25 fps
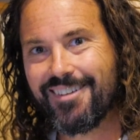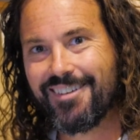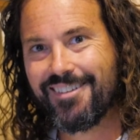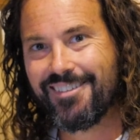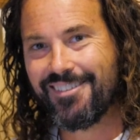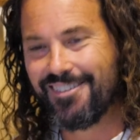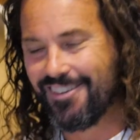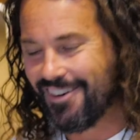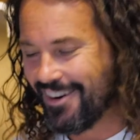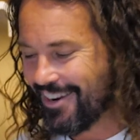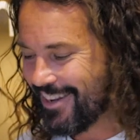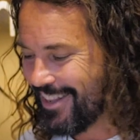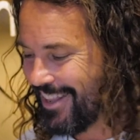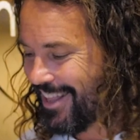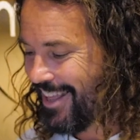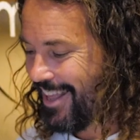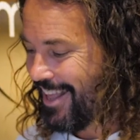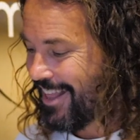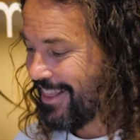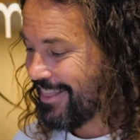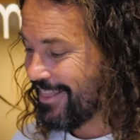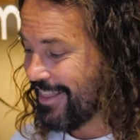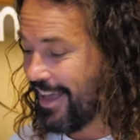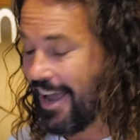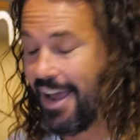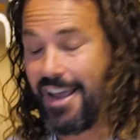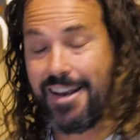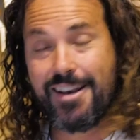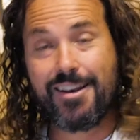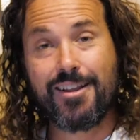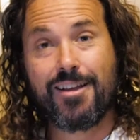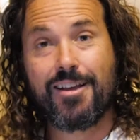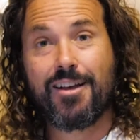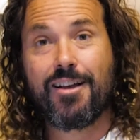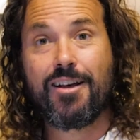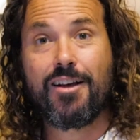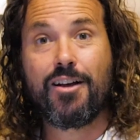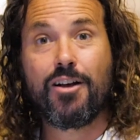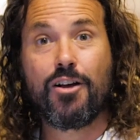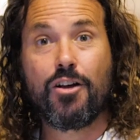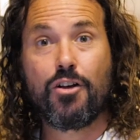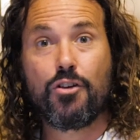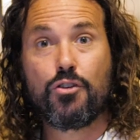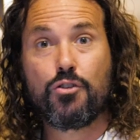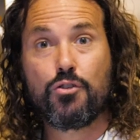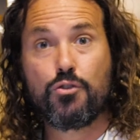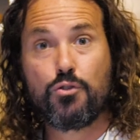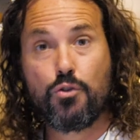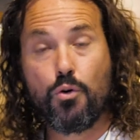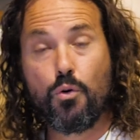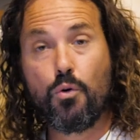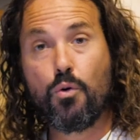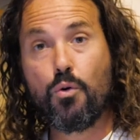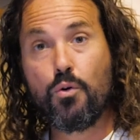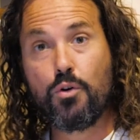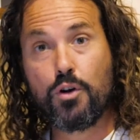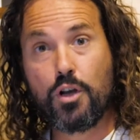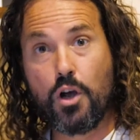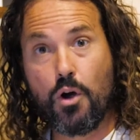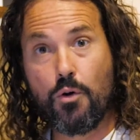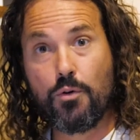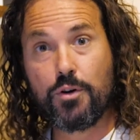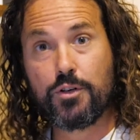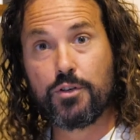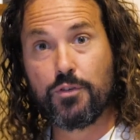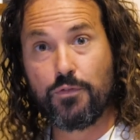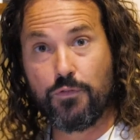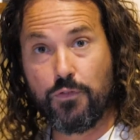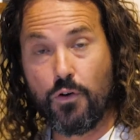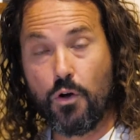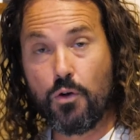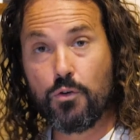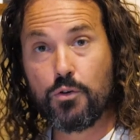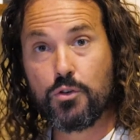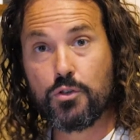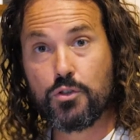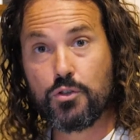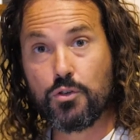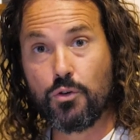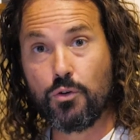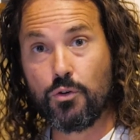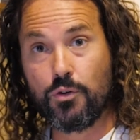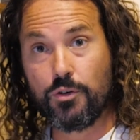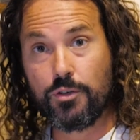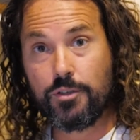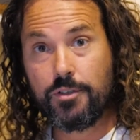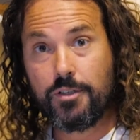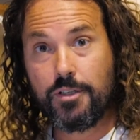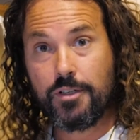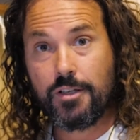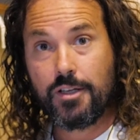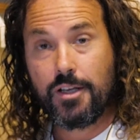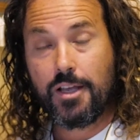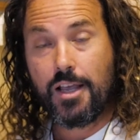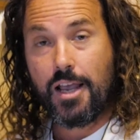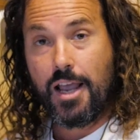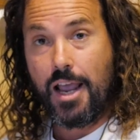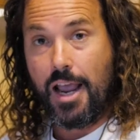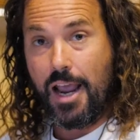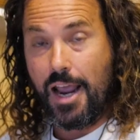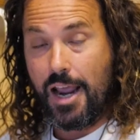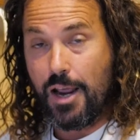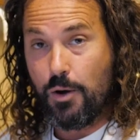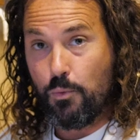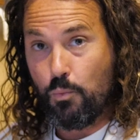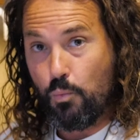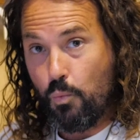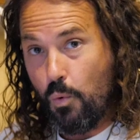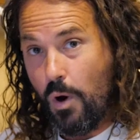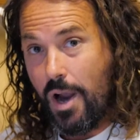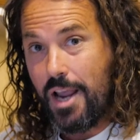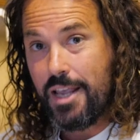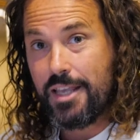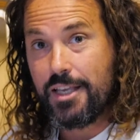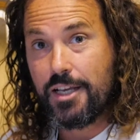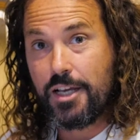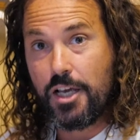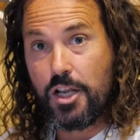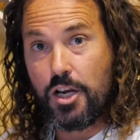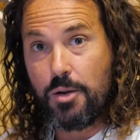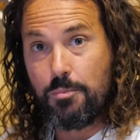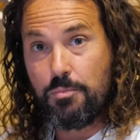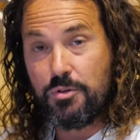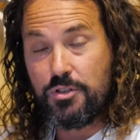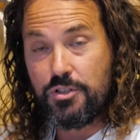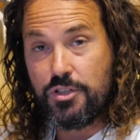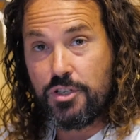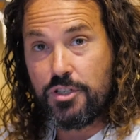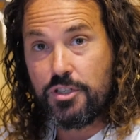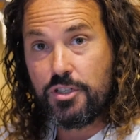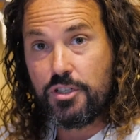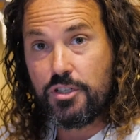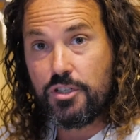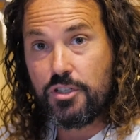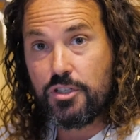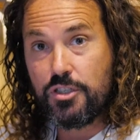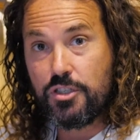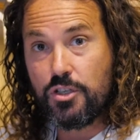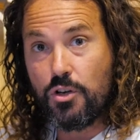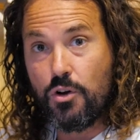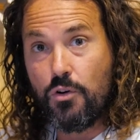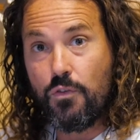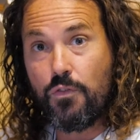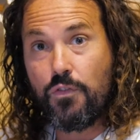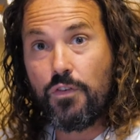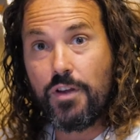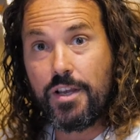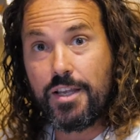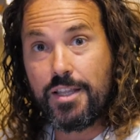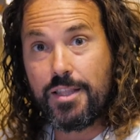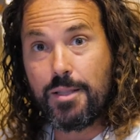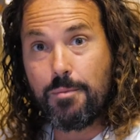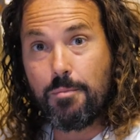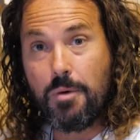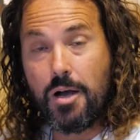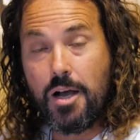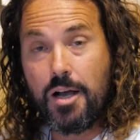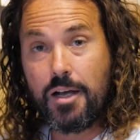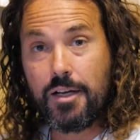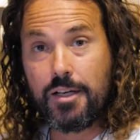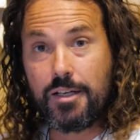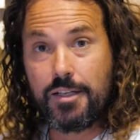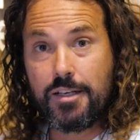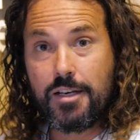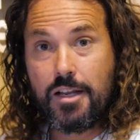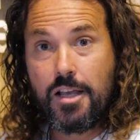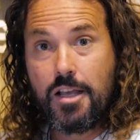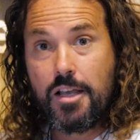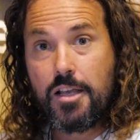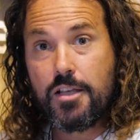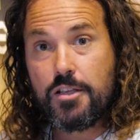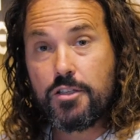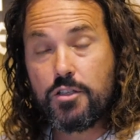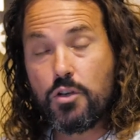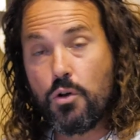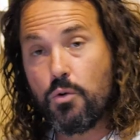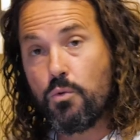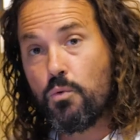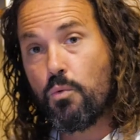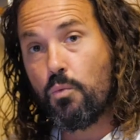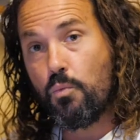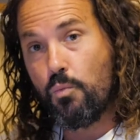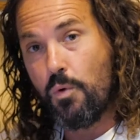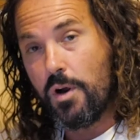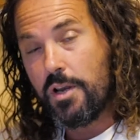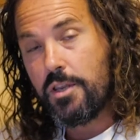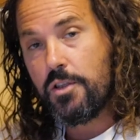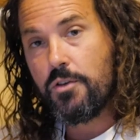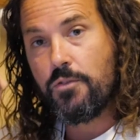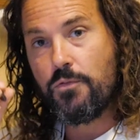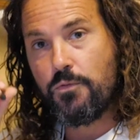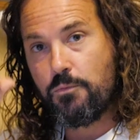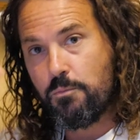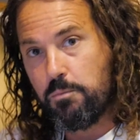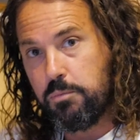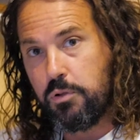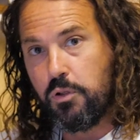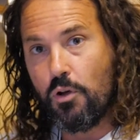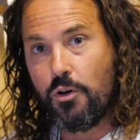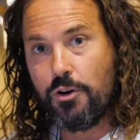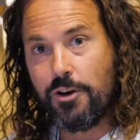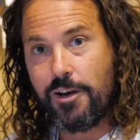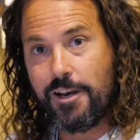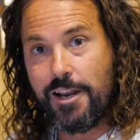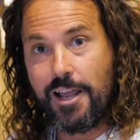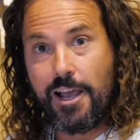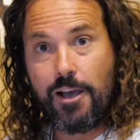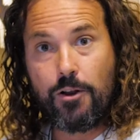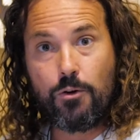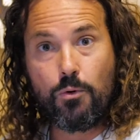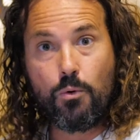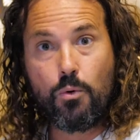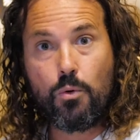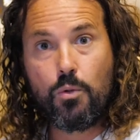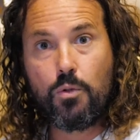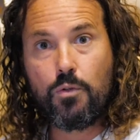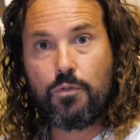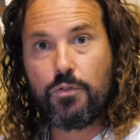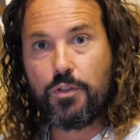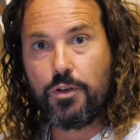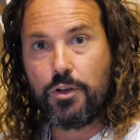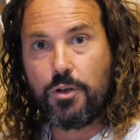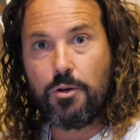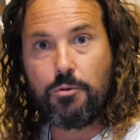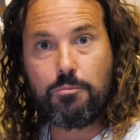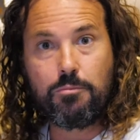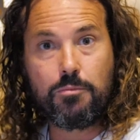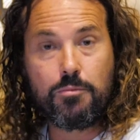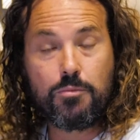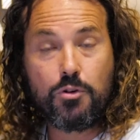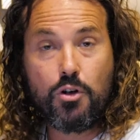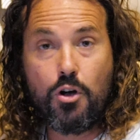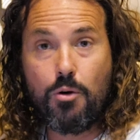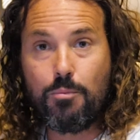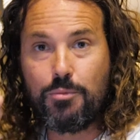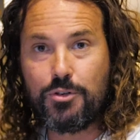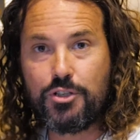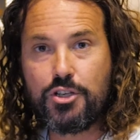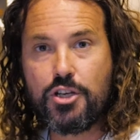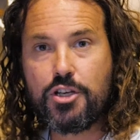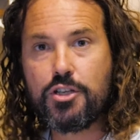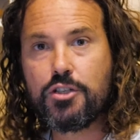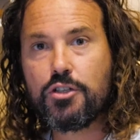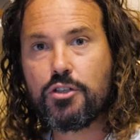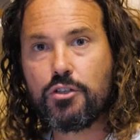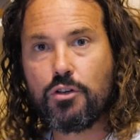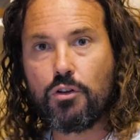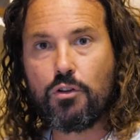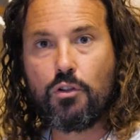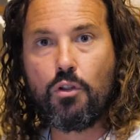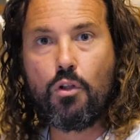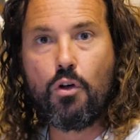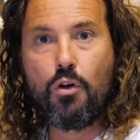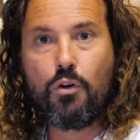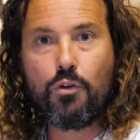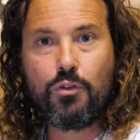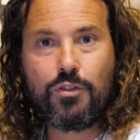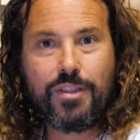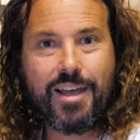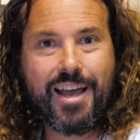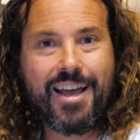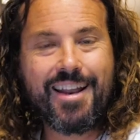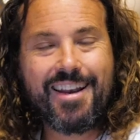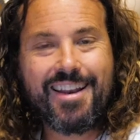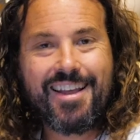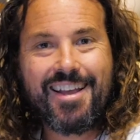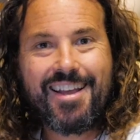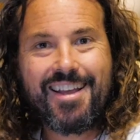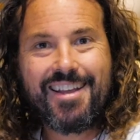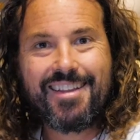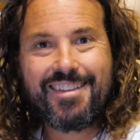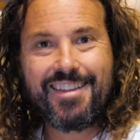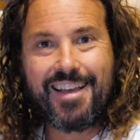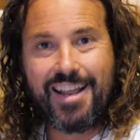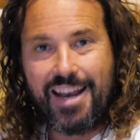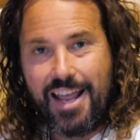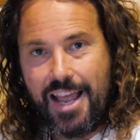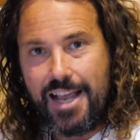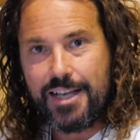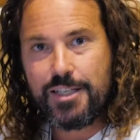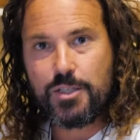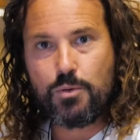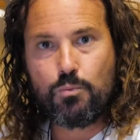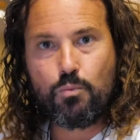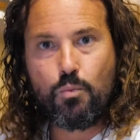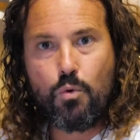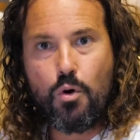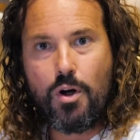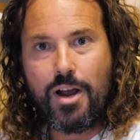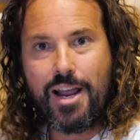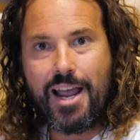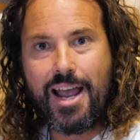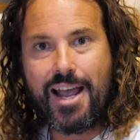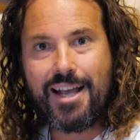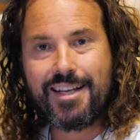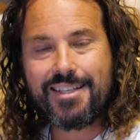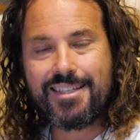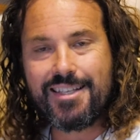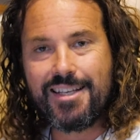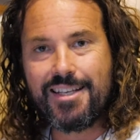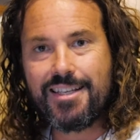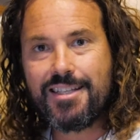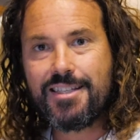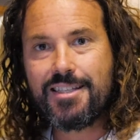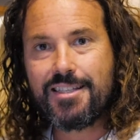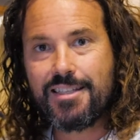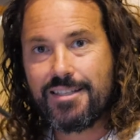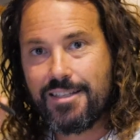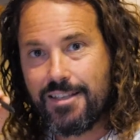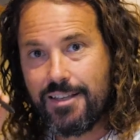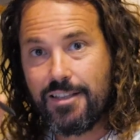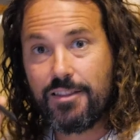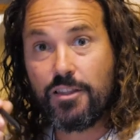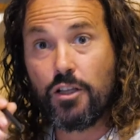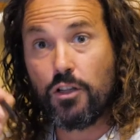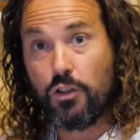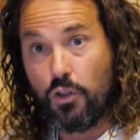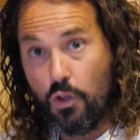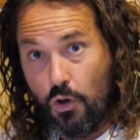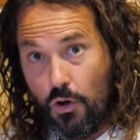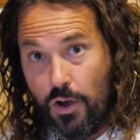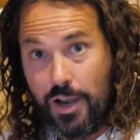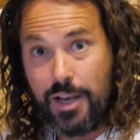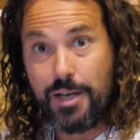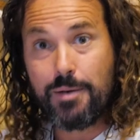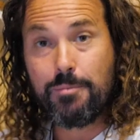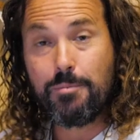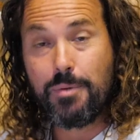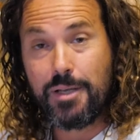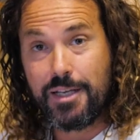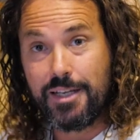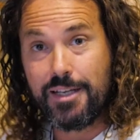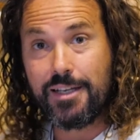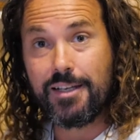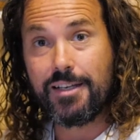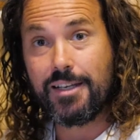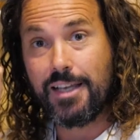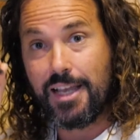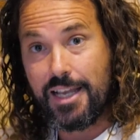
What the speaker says: right, that you're going to focus on and where you're going to position yourself in the market. So when you've plotted out all of the competition along that X and Y axis, the line being